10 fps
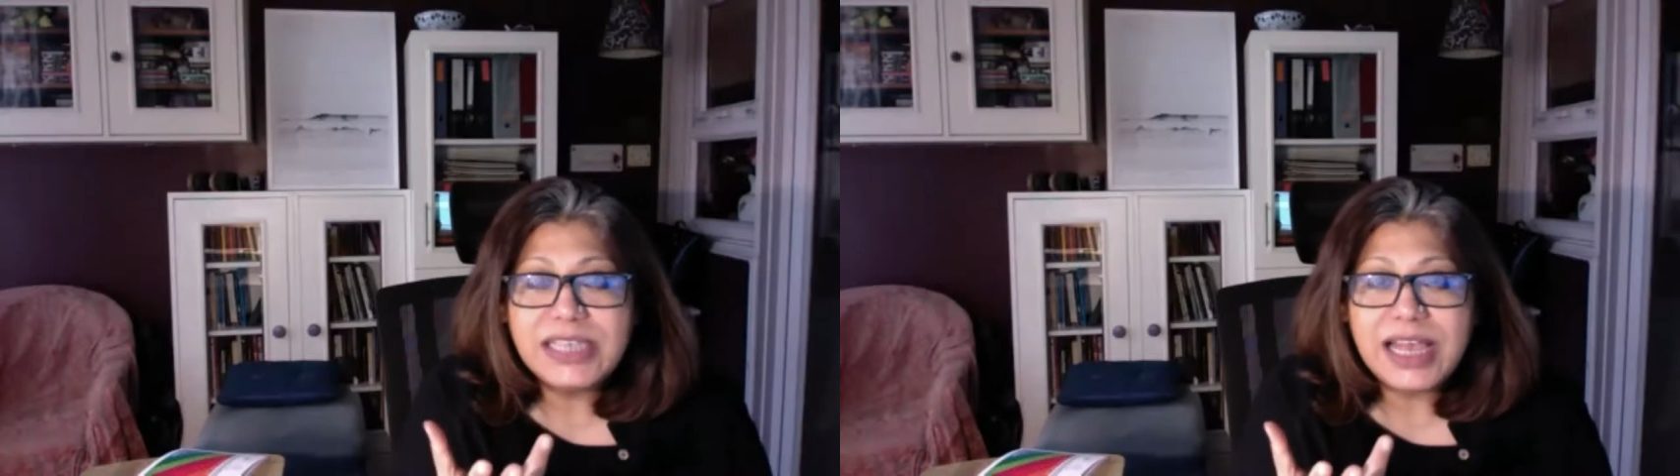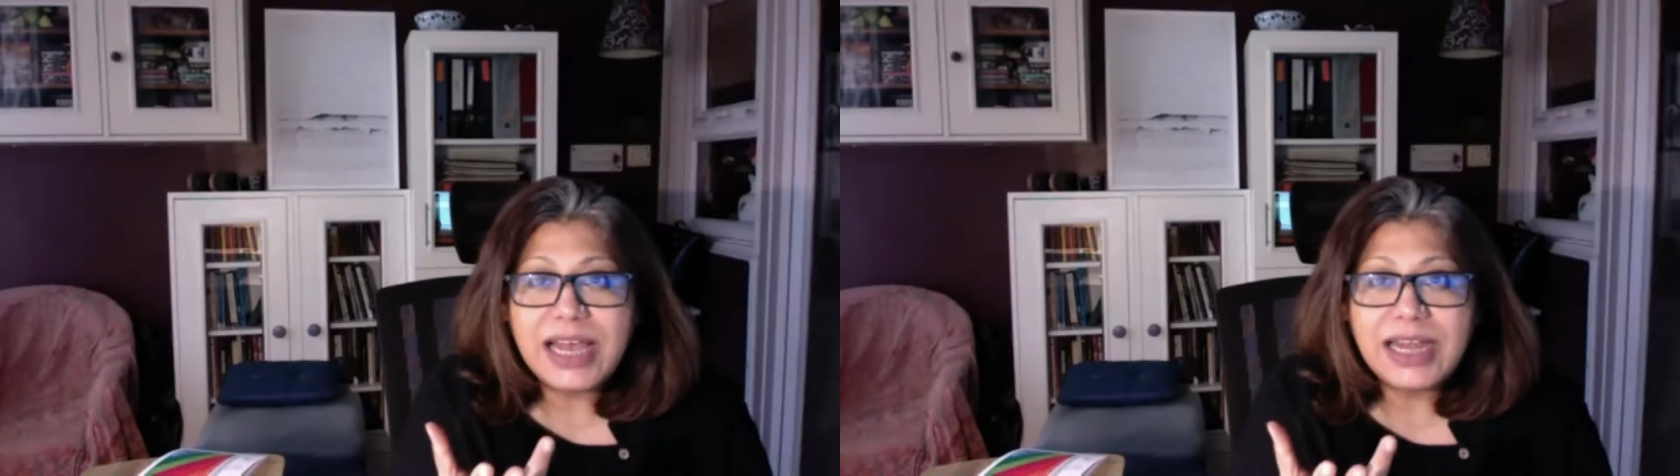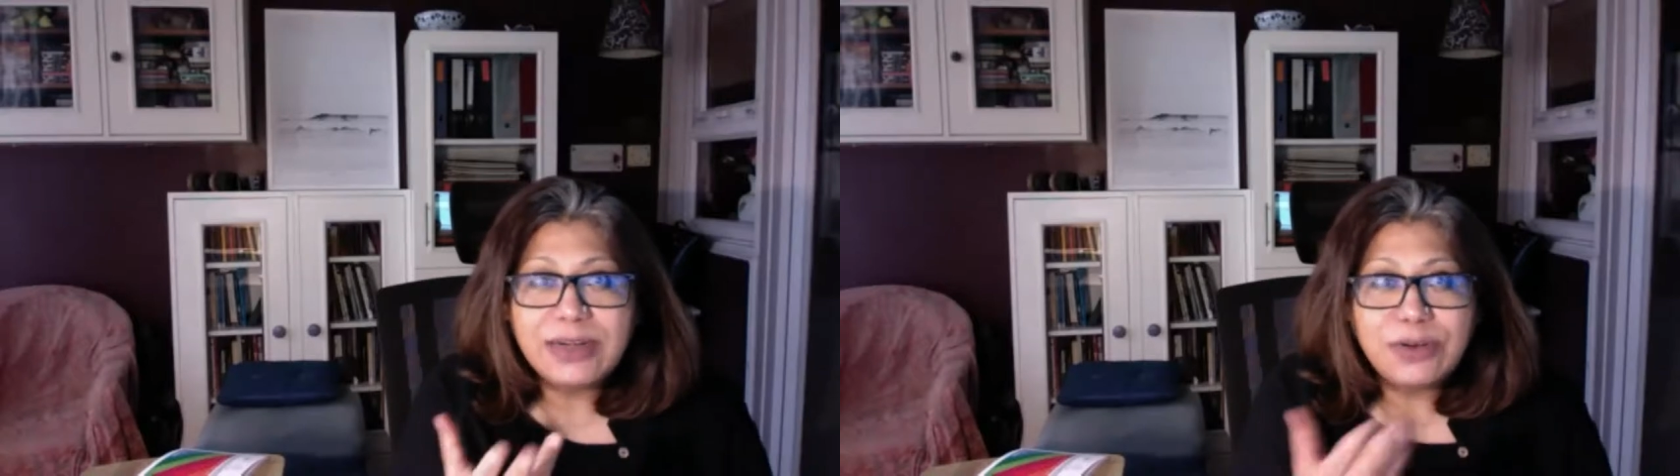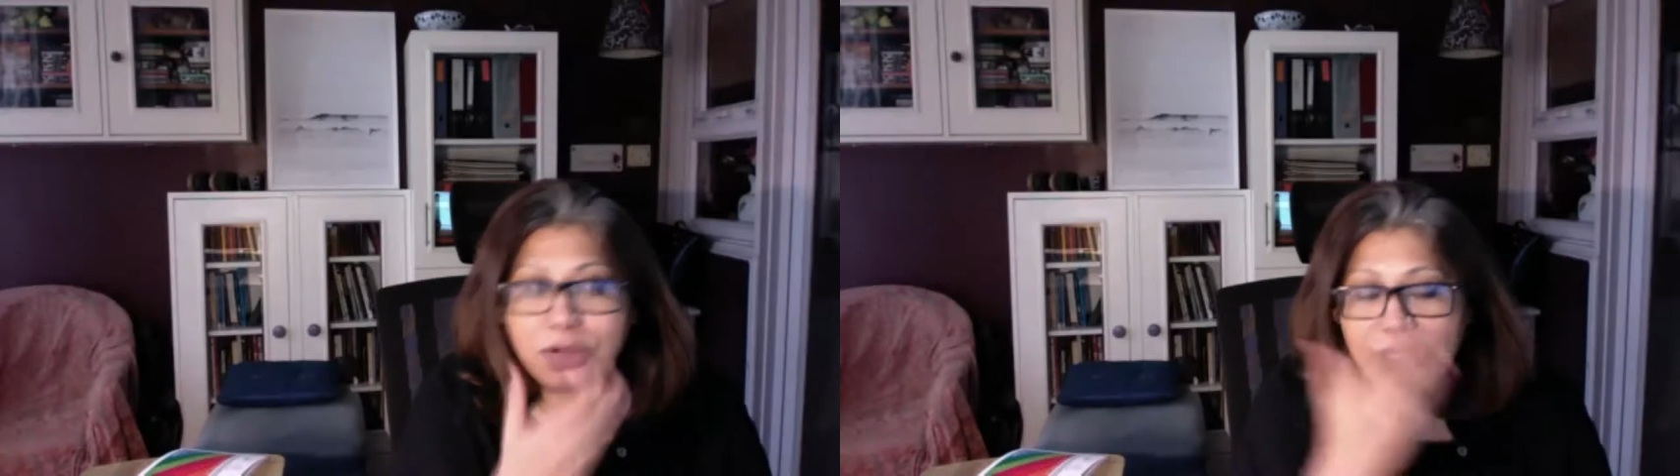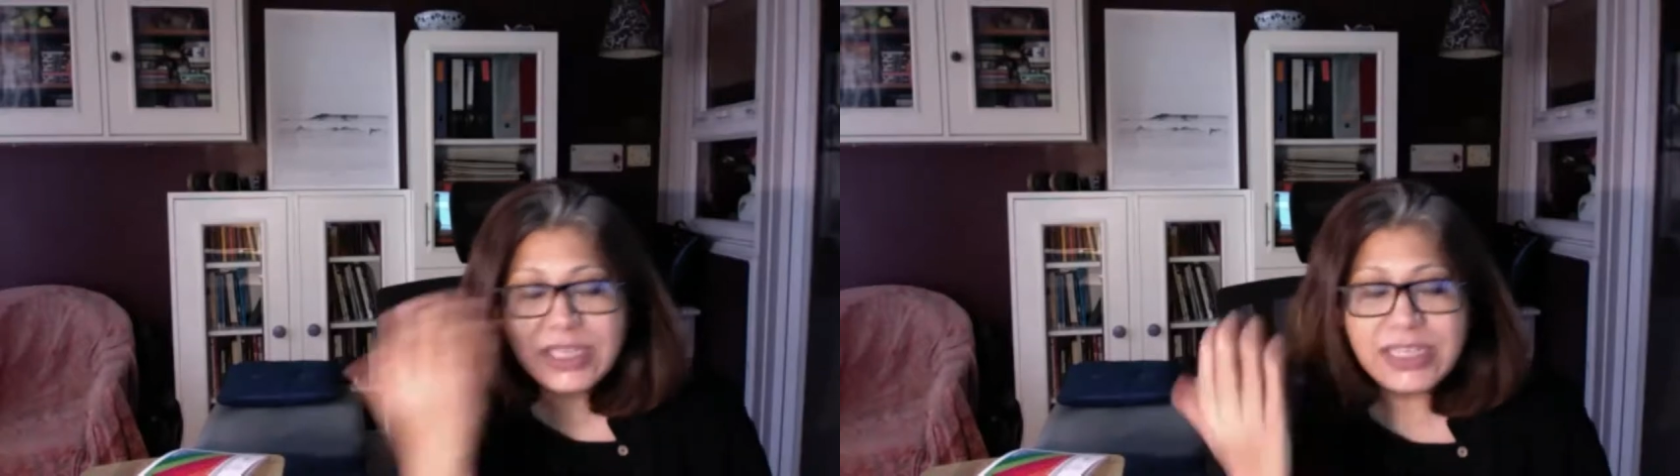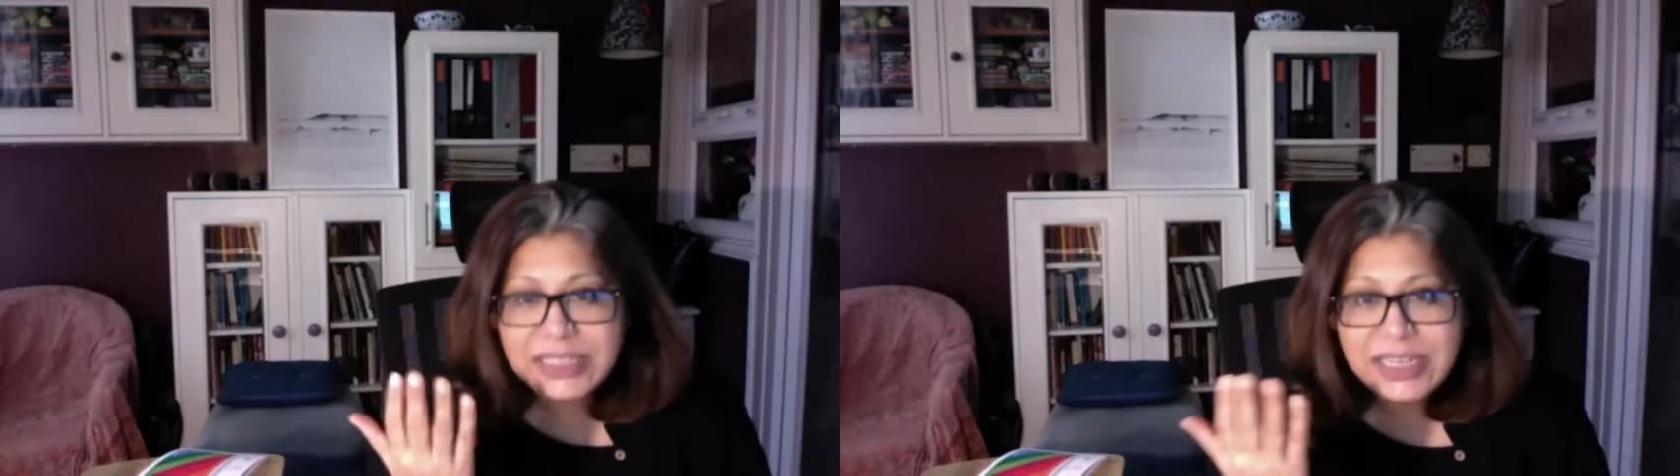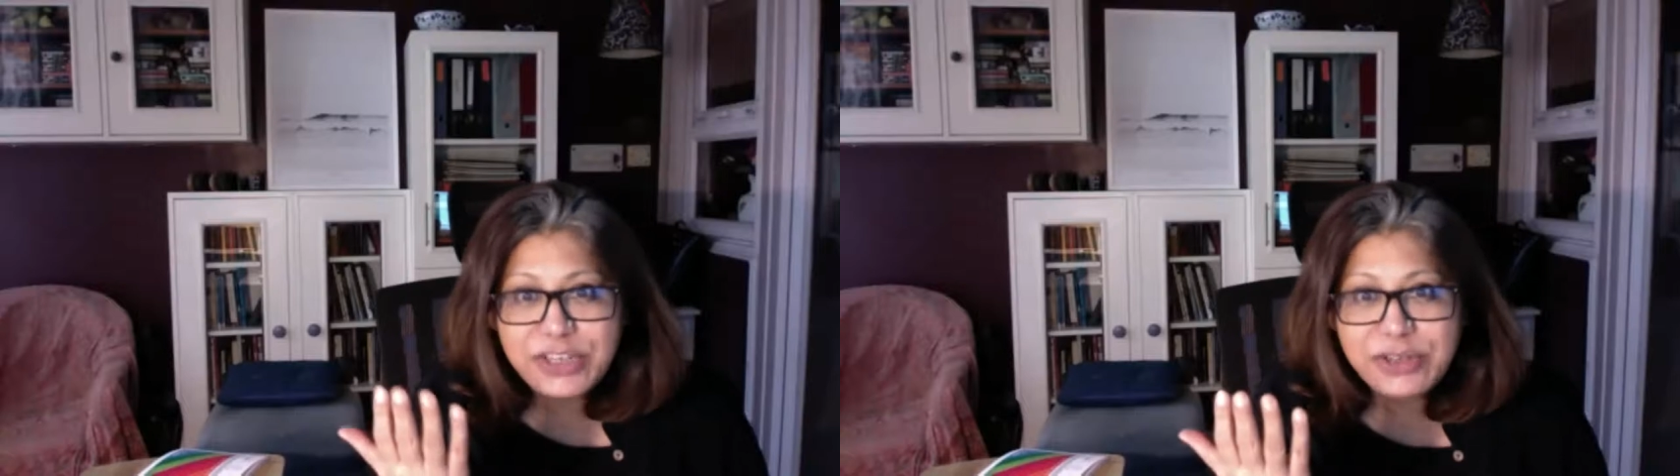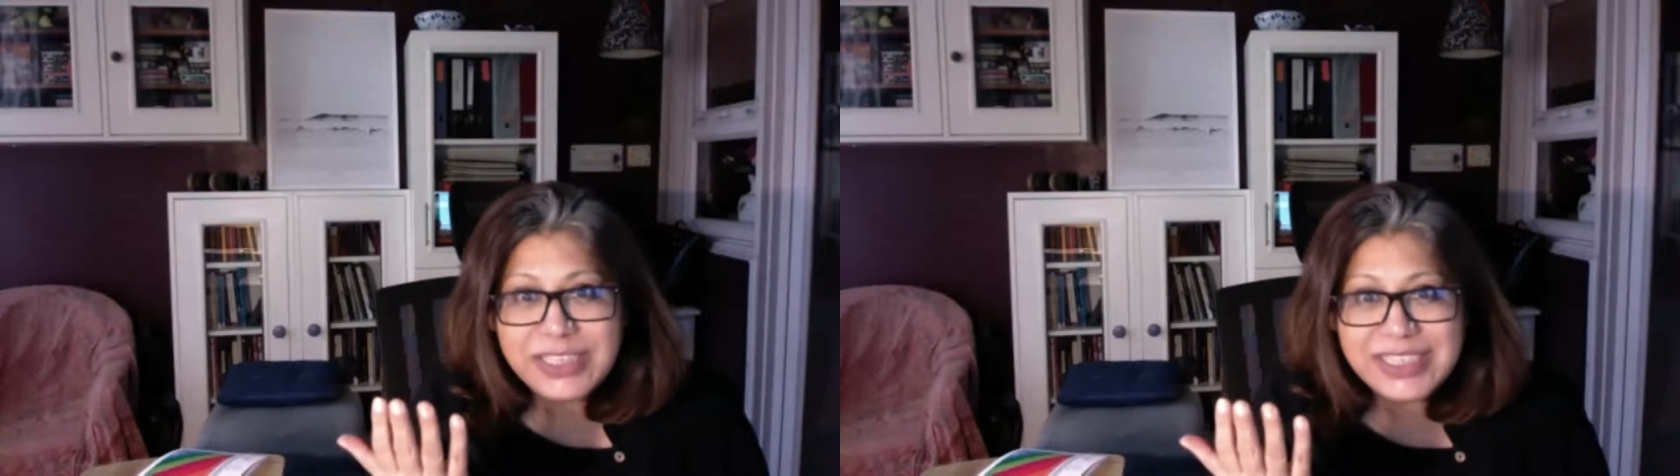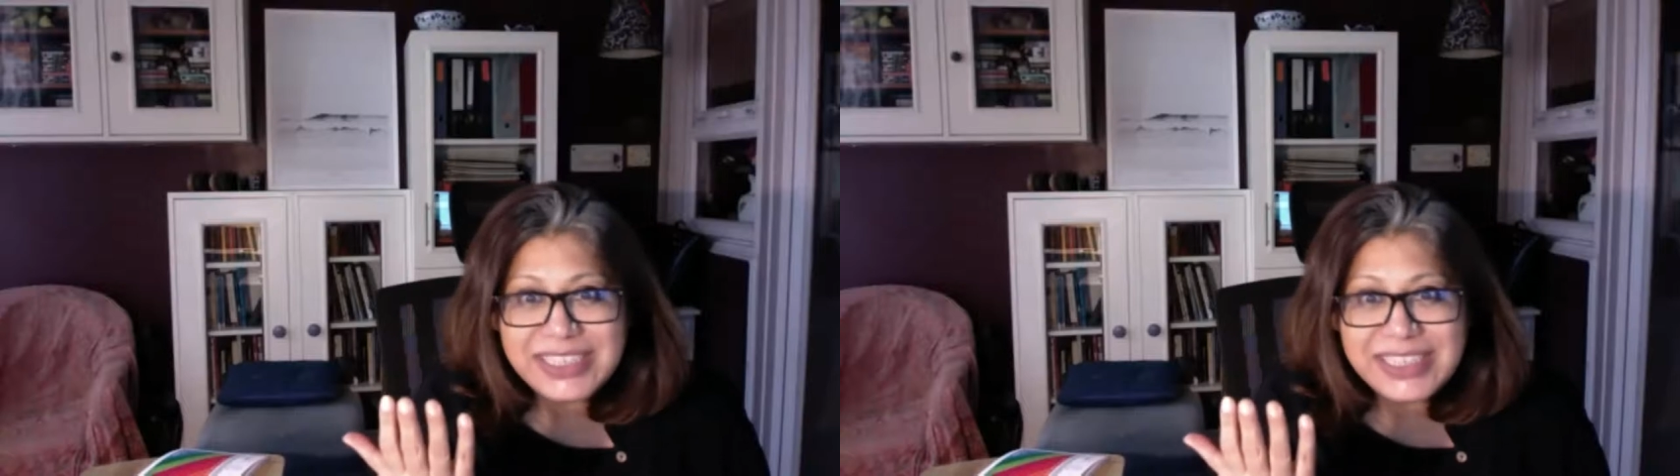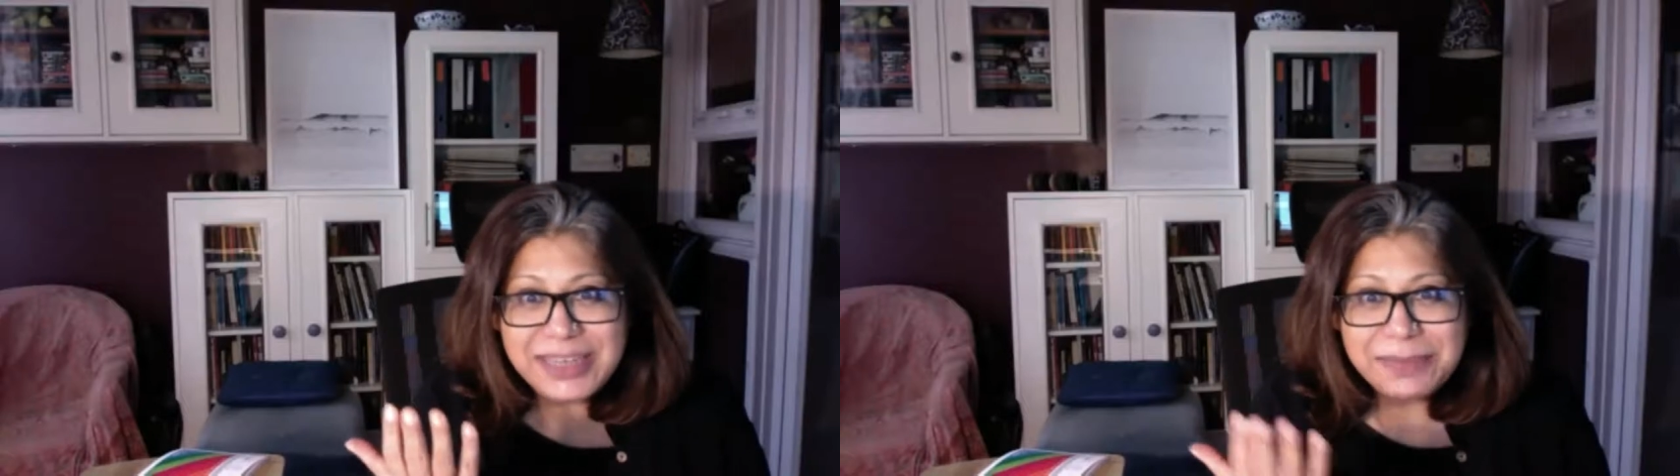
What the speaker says: are not things that you can see,